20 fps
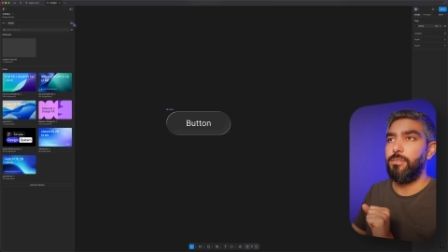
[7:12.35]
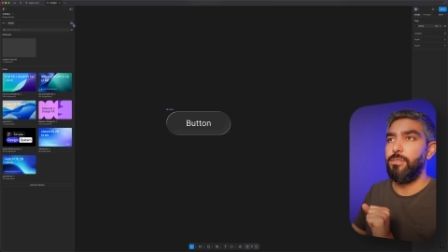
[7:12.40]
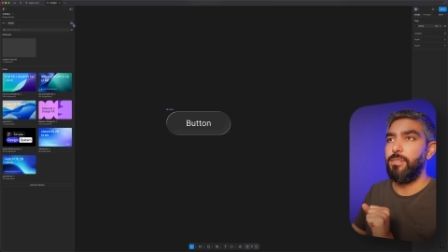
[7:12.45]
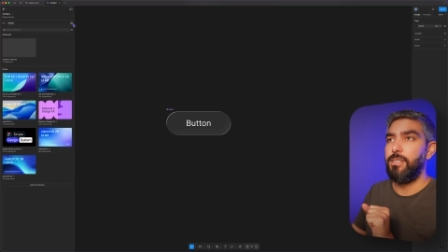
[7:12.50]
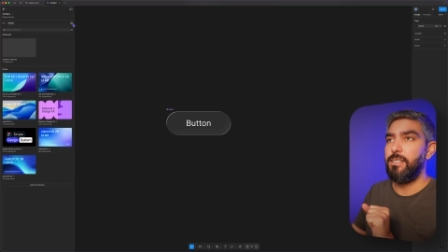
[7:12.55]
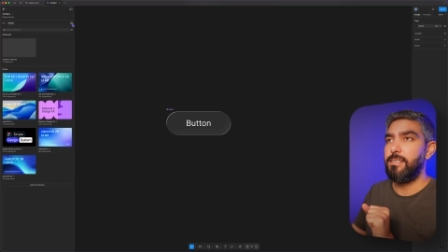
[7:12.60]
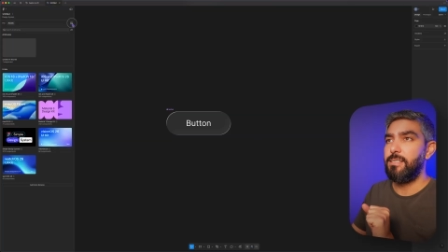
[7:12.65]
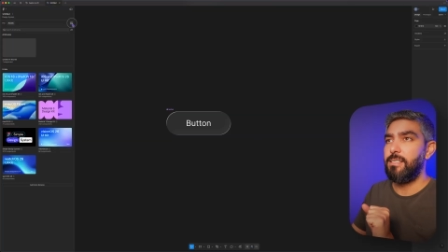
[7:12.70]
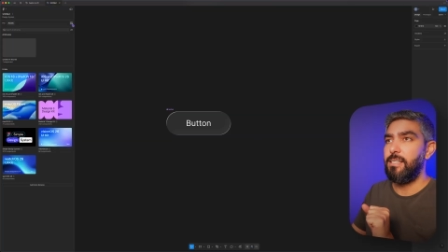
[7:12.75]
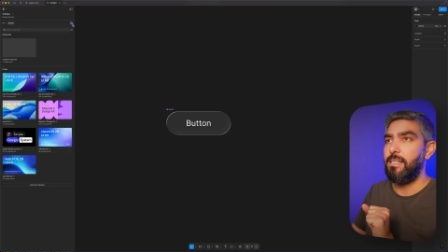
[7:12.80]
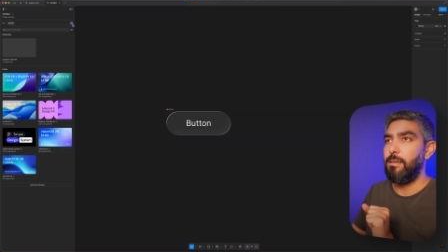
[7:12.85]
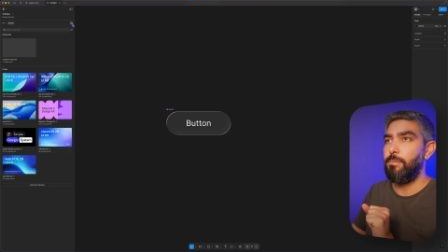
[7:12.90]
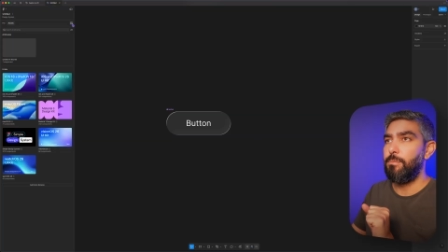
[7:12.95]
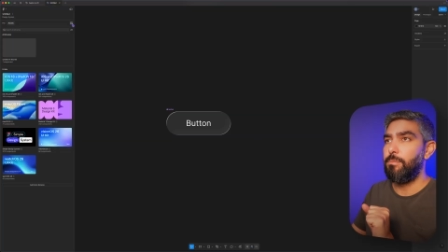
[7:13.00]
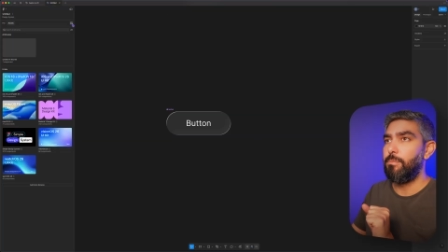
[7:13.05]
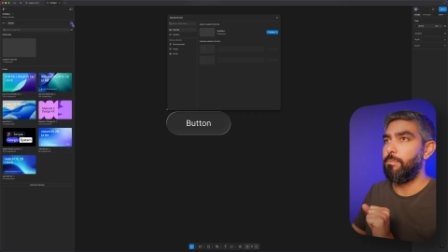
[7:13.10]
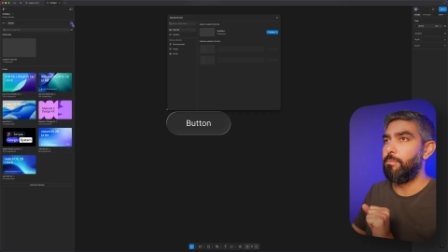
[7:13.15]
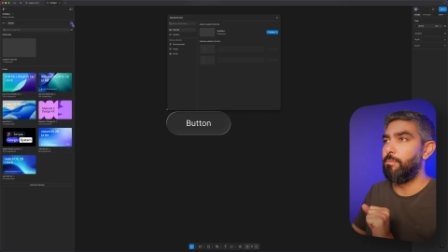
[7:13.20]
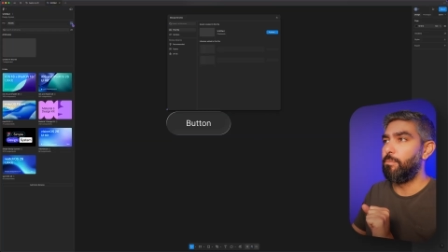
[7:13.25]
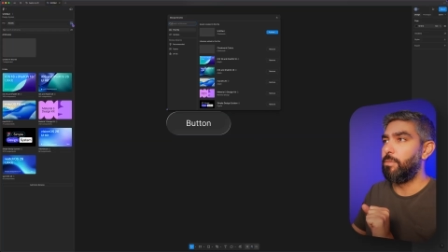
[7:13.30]
to the
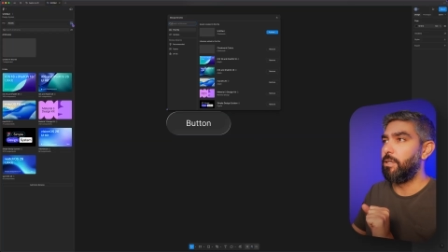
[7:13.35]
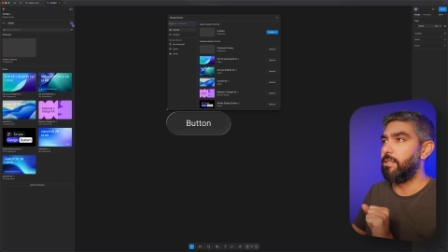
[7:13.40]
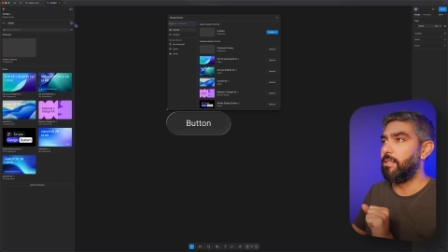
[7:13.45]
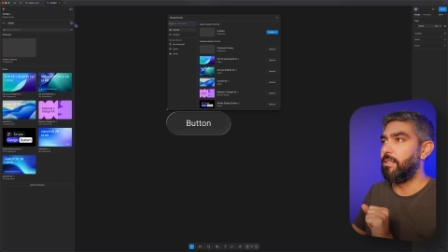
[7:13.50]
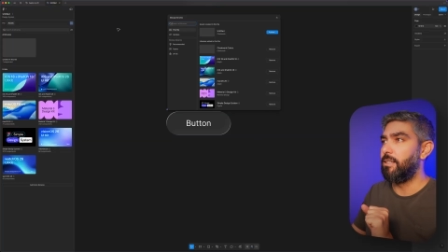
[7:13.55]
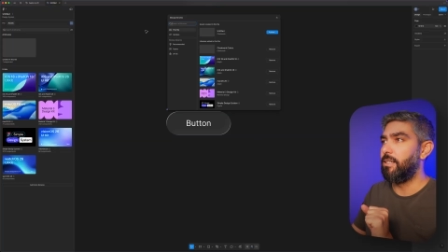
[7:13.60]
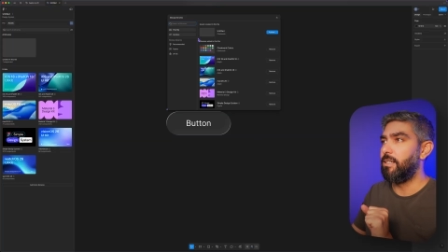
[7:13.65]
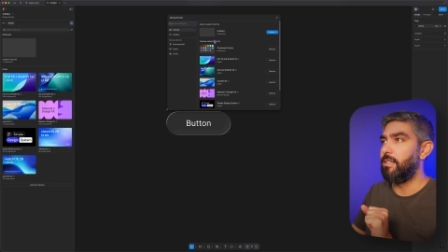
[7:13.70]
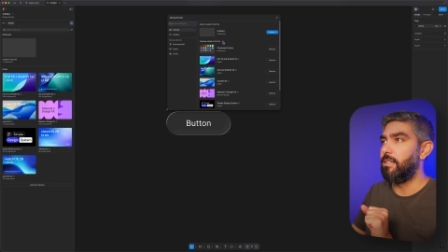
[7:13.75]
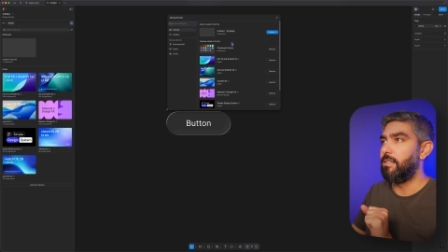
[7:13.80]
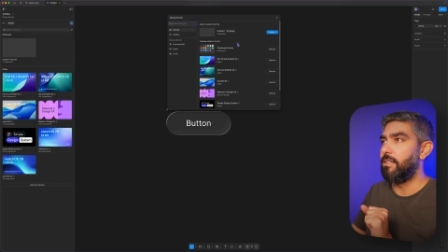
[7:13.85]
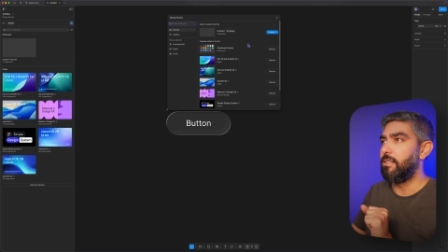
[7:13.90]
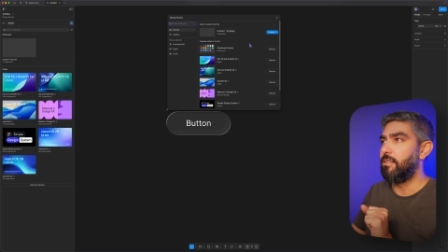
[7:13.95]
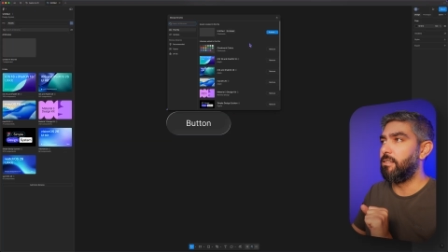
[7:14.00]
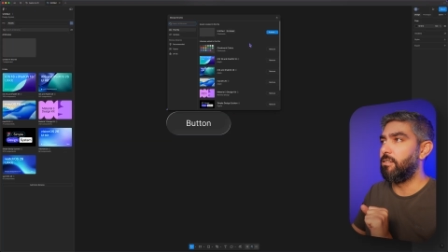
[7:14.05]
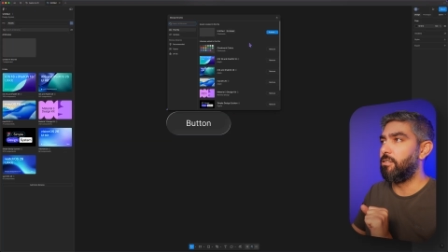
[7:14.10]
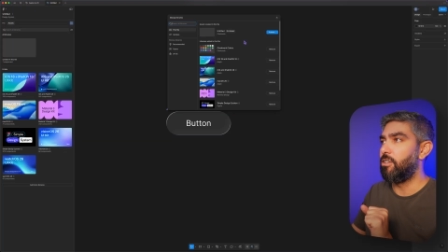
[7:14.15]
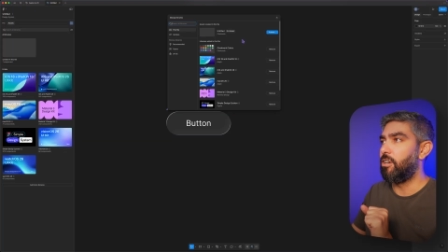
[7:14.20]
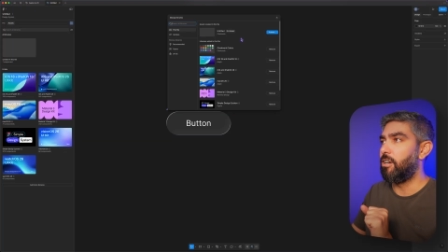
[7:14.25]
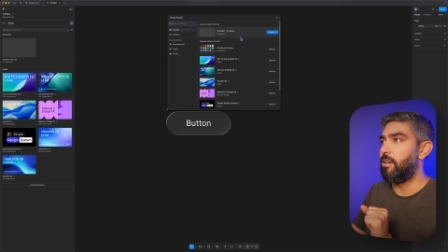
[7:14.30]
same button here at
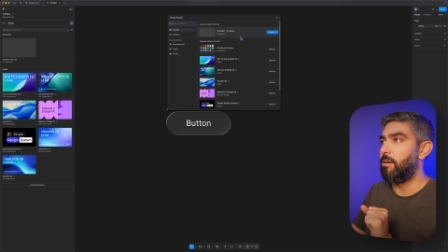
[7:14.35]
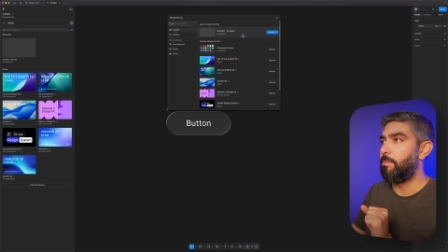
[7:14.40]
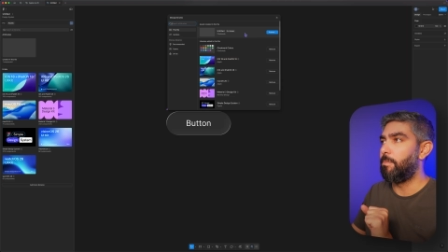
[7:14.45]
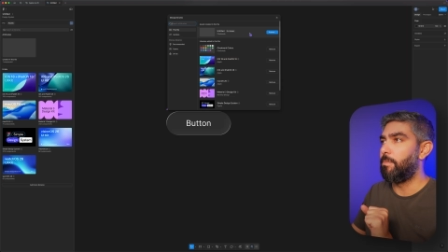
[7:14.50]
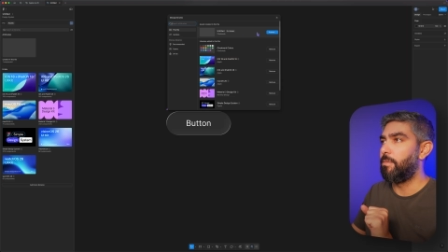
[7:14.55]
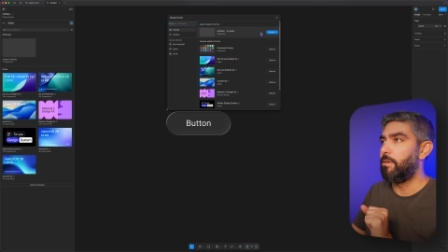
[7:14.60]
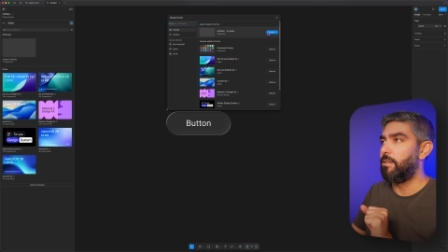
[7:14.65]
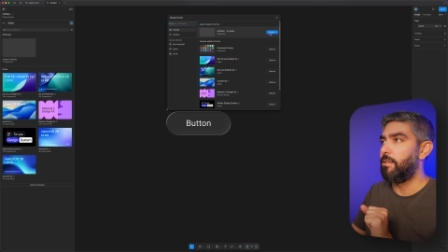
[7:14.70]
the top